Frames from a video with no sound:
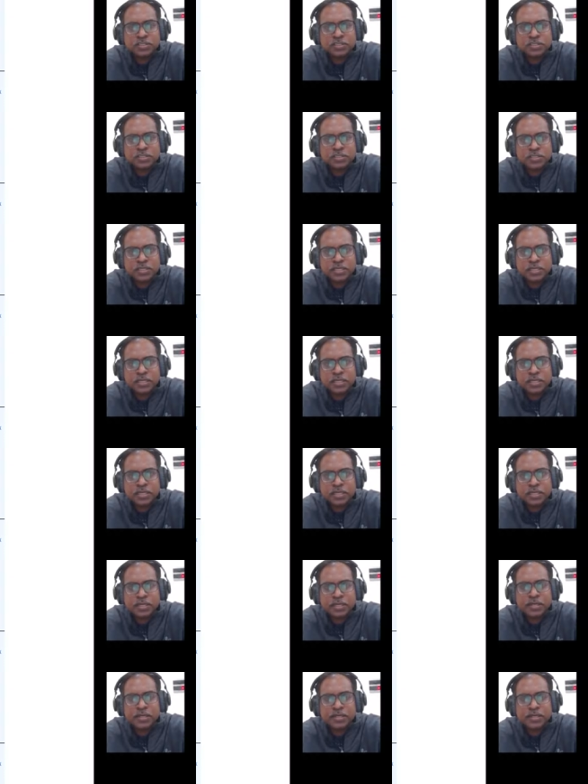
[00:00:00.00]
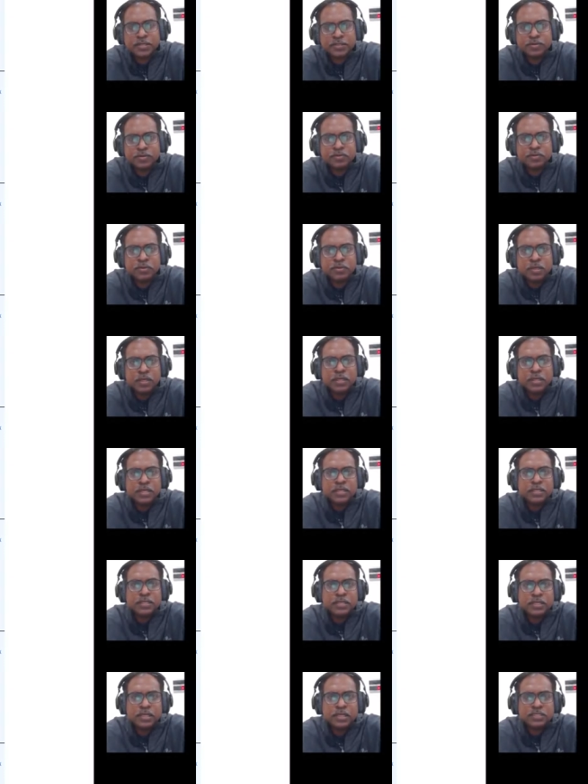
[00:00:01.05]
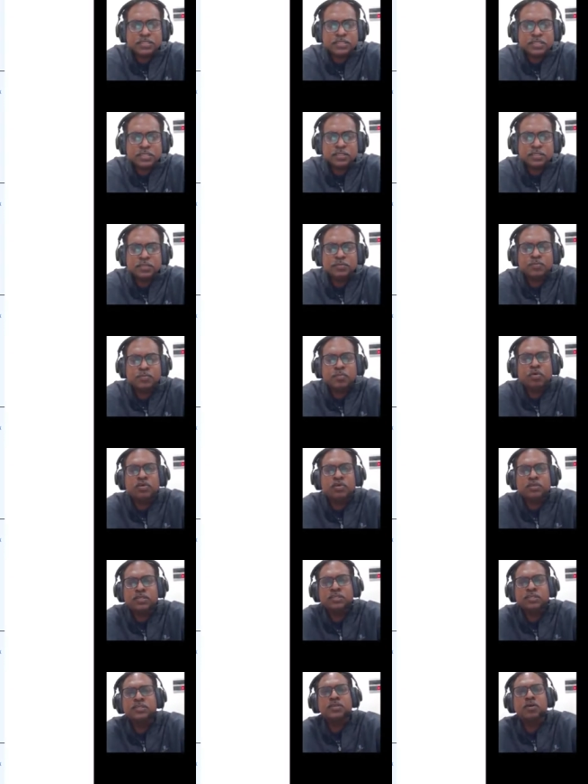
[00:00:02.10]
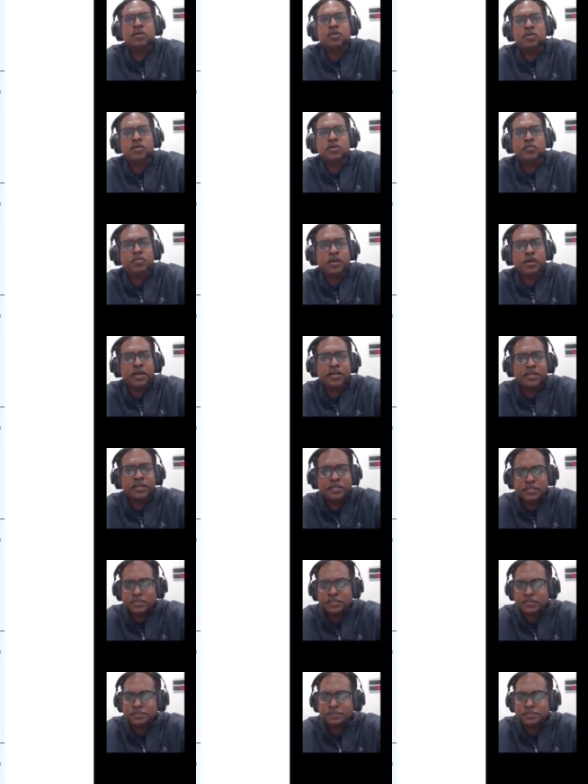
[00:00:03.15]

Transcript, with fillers: is clear, red, you, the next block is occupied.